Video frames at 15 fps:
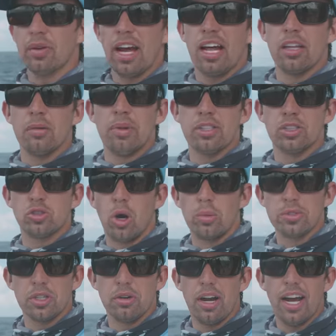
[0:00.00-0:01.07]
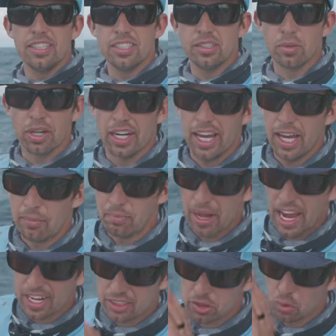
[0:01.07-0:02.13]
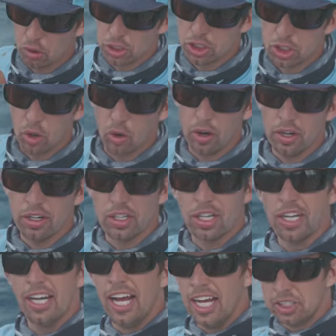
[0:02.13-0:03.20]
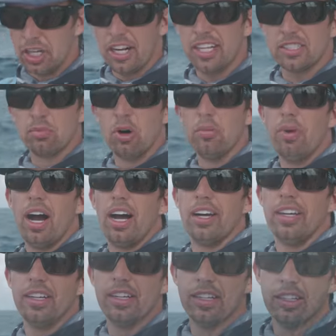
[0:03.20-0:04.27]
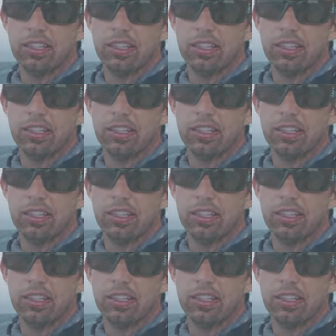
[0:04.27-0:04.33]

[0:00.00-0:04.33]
We got a little bit of storms on the horizon. We're gonna head back toward shore, try to get some more mahi.